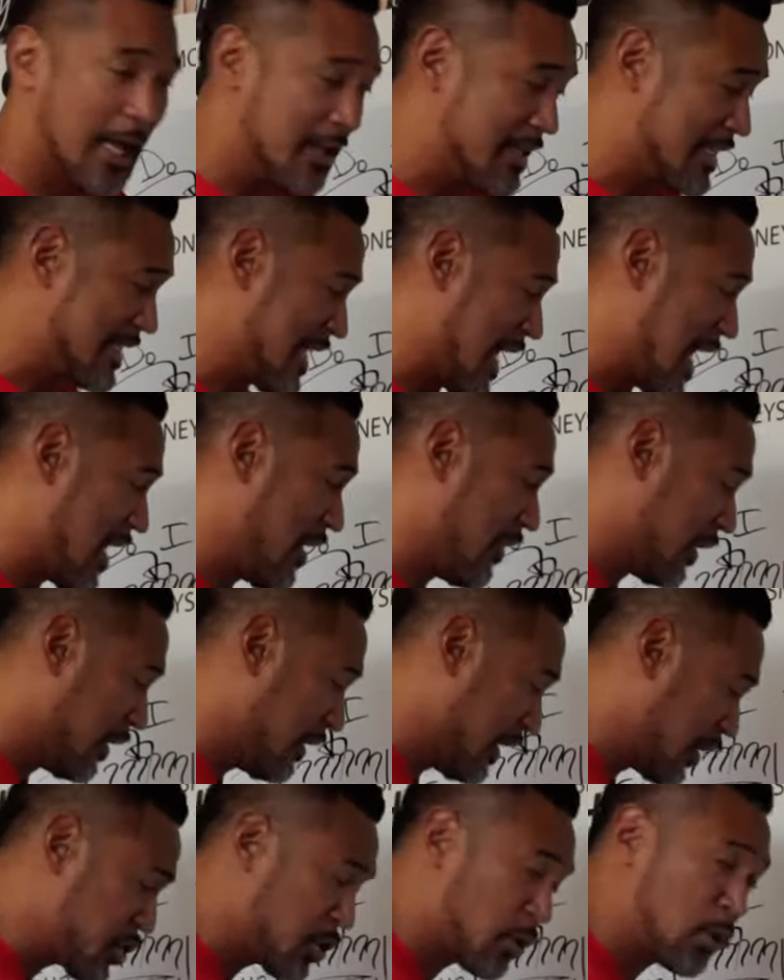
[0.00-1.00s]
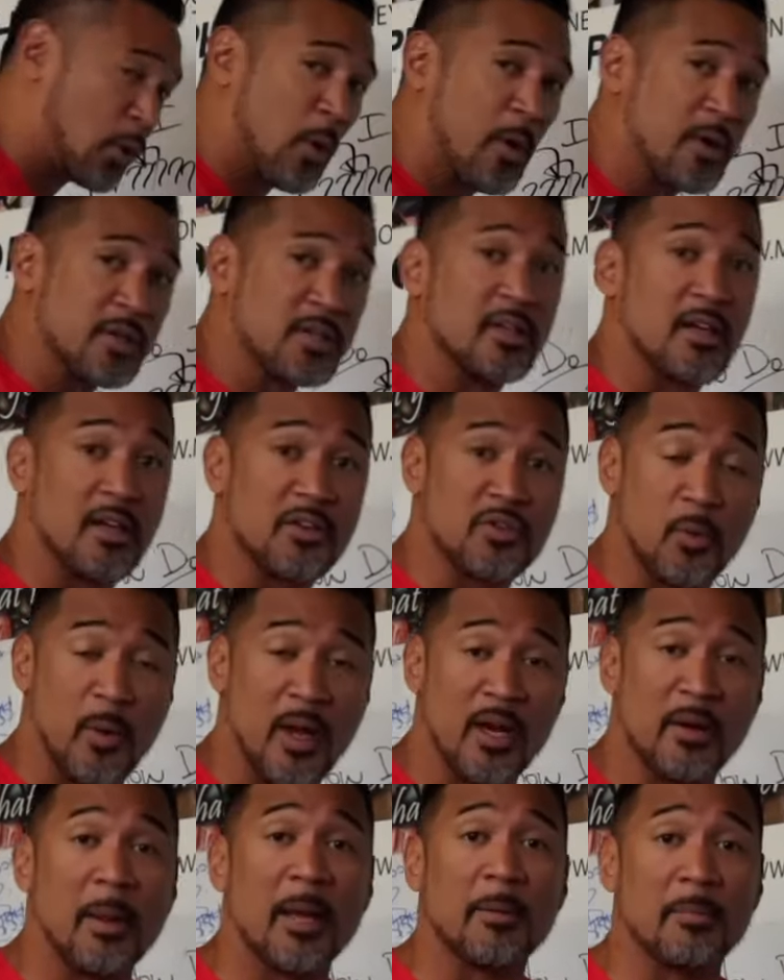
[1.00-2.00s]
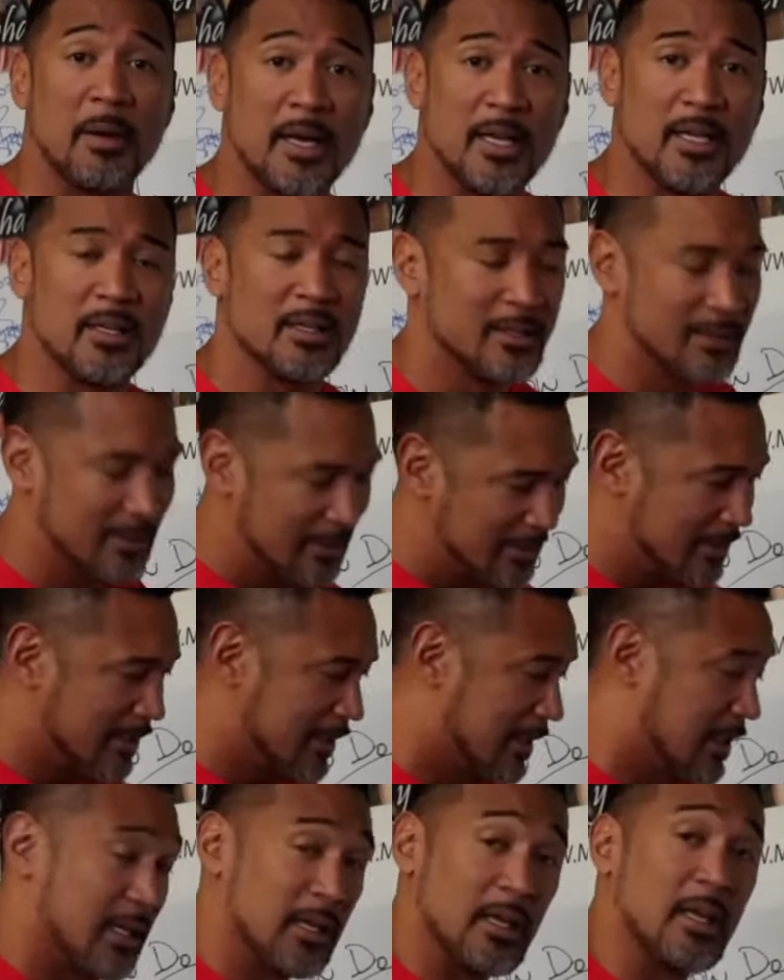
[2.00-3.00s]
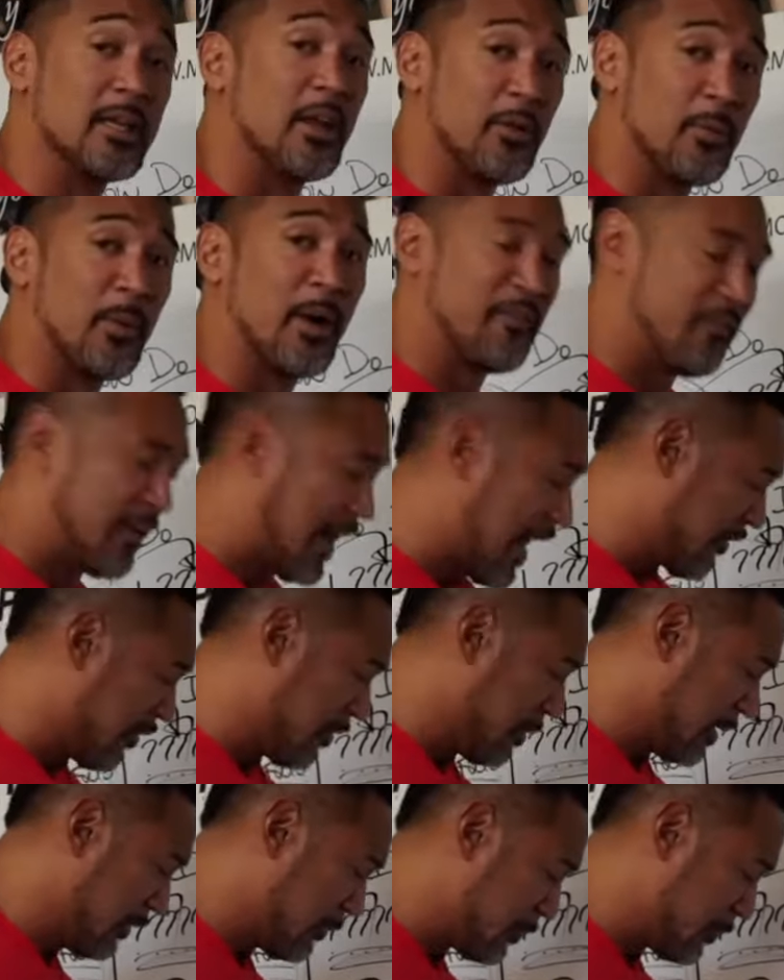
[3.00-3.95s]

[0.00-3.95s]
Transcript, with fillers: outside of the initial course, initial way to make money, another red flag for